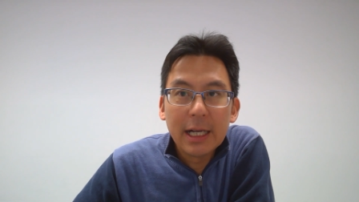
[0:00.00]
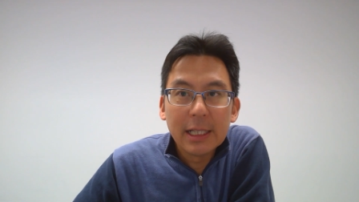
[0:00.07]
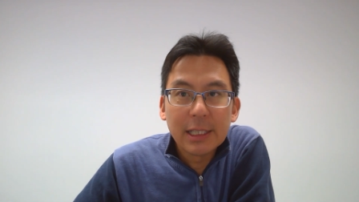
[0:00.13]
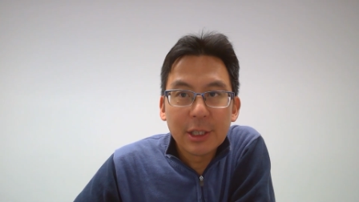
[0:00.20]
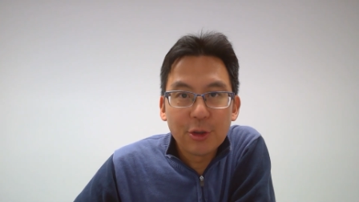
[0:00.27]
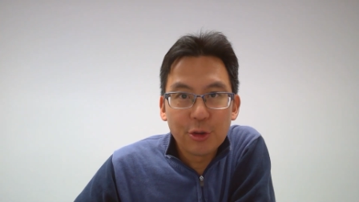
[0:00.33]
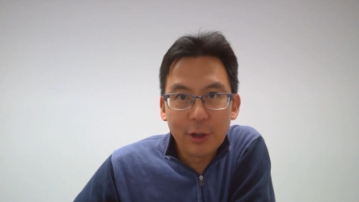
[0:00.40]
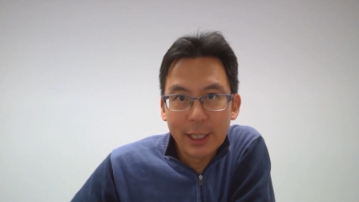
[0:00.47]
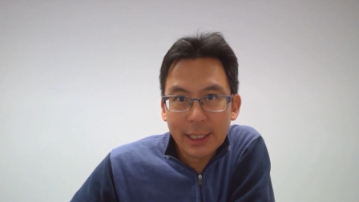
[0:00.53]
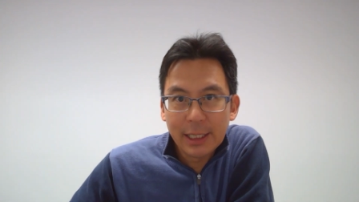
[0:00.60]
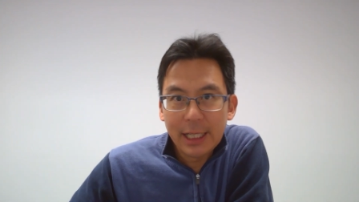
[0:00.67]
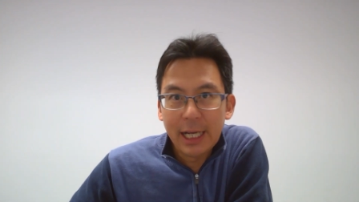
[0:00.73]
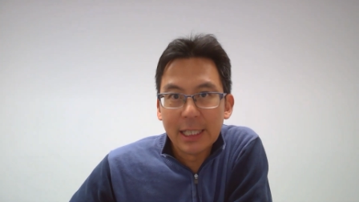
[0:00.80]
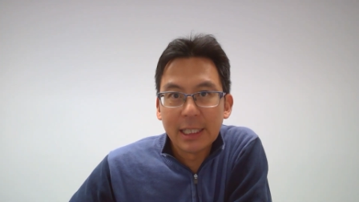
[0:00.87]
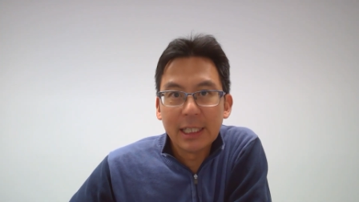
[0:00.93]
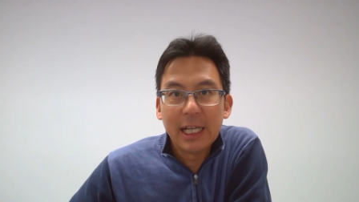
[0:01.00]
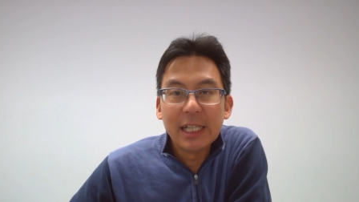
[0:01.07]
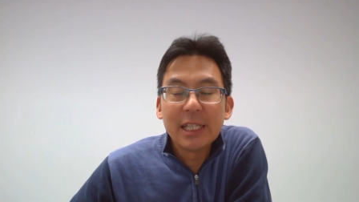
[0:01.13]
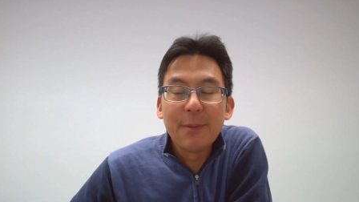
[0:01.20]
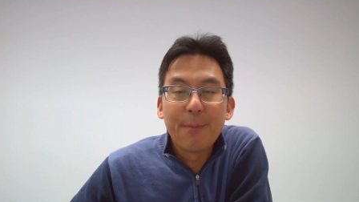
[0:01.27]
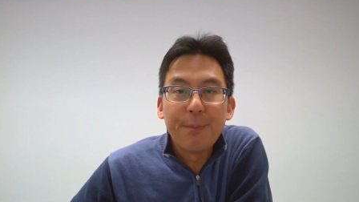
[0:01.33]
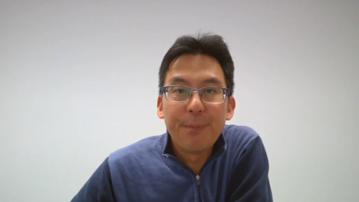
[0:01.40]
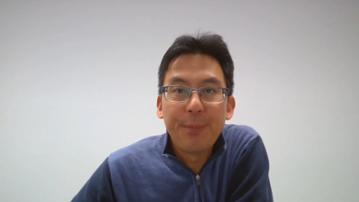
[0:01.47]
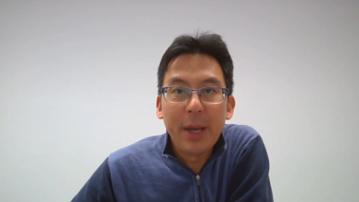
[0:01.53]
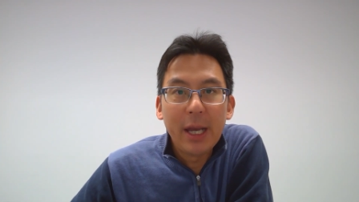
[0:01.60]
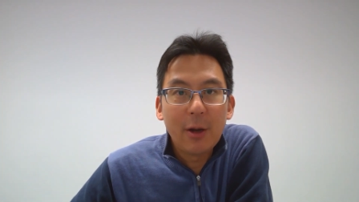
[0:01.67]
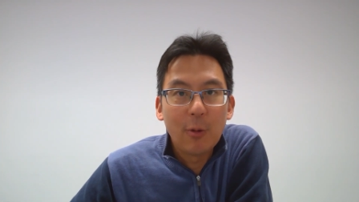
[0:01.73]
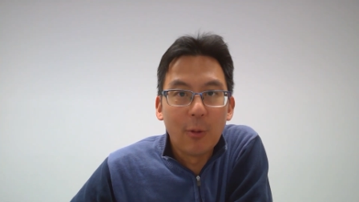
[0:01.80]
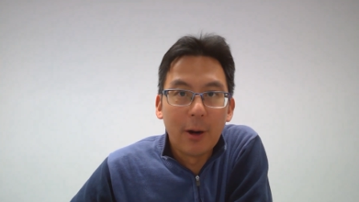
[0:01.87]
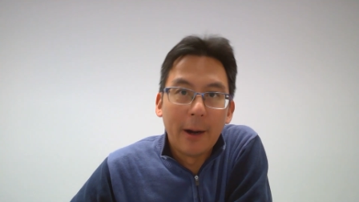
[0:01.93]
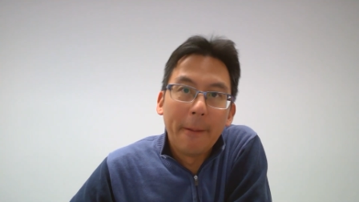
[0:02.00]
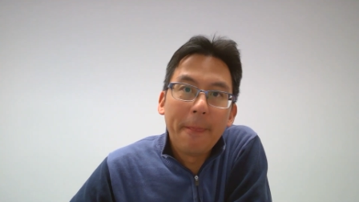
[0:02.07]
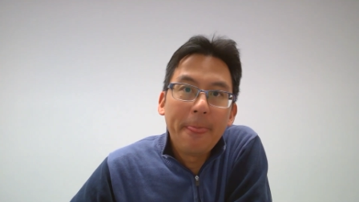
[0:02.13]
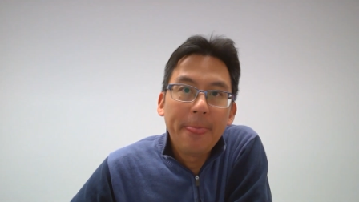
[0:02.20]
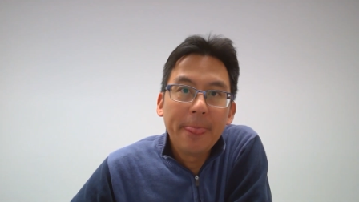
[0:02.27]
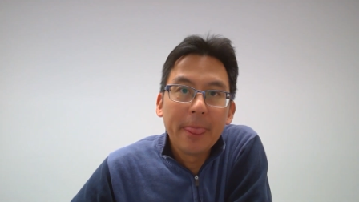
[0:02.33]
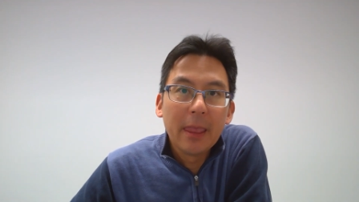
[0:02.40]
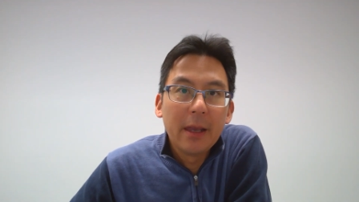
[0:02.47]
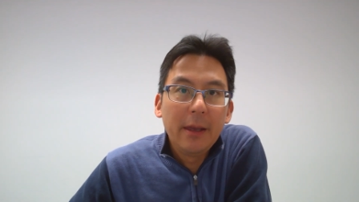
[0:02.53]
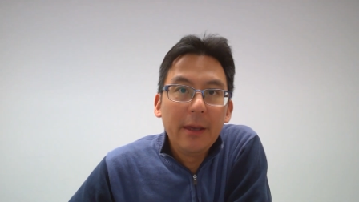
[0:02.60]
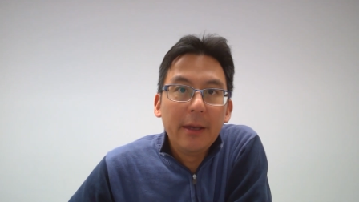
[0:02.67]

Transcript: stress test, that's a big one.